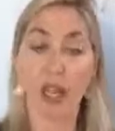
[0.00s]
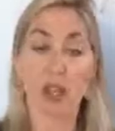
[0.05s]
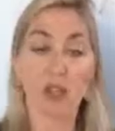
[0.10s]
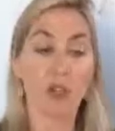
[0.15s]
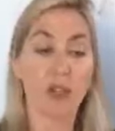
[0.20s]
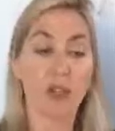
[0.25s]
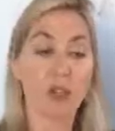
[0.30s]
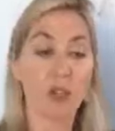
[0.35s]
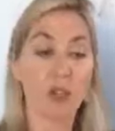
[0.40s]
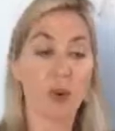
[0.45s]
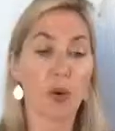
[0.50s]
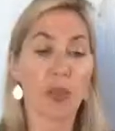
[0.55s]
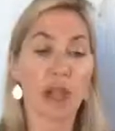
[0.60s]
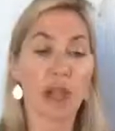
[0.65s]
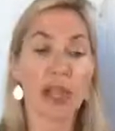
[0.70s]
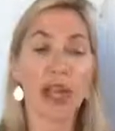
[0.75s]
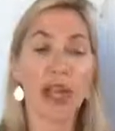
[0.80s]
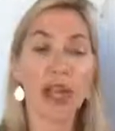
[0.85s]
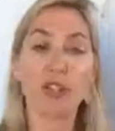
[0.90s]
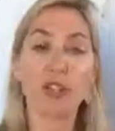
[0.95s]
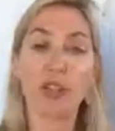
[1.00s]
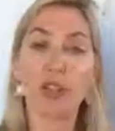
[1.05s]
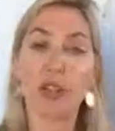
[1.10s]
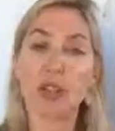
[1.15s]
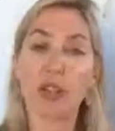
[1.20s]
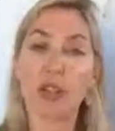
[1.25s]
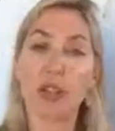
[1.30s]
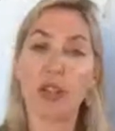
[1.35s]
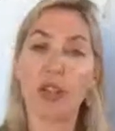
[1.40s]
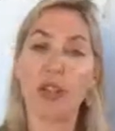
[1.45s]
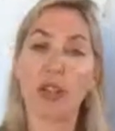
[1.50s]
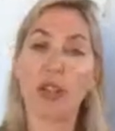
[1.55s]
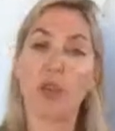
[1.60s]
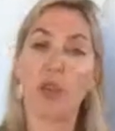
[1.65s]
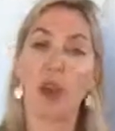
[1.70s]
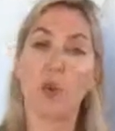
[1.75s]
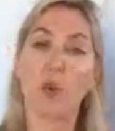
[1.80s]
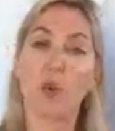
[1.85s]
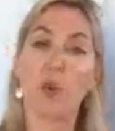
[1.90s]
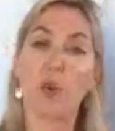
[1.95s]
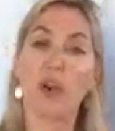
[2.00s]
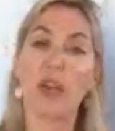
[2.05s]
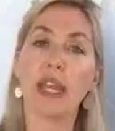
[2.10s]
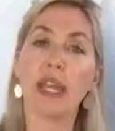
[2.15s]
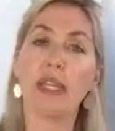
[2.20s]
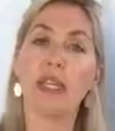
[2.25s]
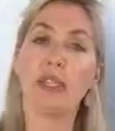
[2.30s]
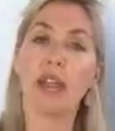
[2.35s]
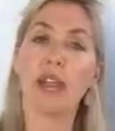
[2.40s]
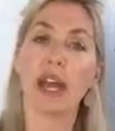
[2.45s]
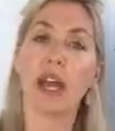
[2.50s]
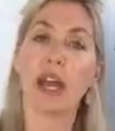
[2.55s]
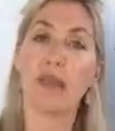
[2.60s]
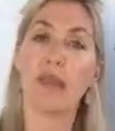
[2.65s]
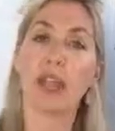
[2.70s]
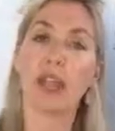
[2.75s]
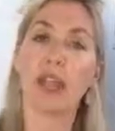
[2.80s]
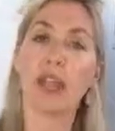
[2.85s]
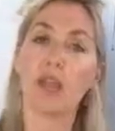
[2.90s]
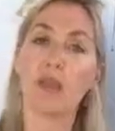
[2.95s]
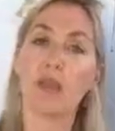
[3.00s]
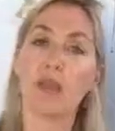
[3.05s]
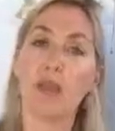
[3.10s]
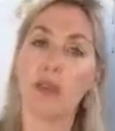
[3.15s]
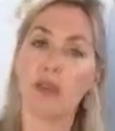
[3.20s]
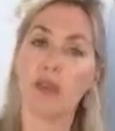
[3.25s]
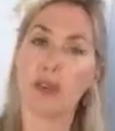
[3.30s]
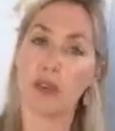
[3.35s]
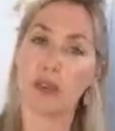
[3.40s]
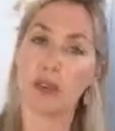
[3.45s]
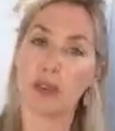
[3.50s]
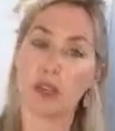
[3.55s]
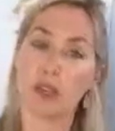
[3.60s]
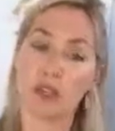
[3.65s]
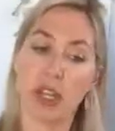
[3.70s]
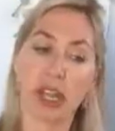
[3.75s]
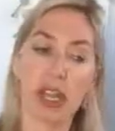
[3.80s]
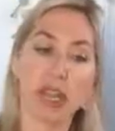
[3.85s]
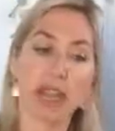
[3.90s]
So cancerous cells are working time in the reverse.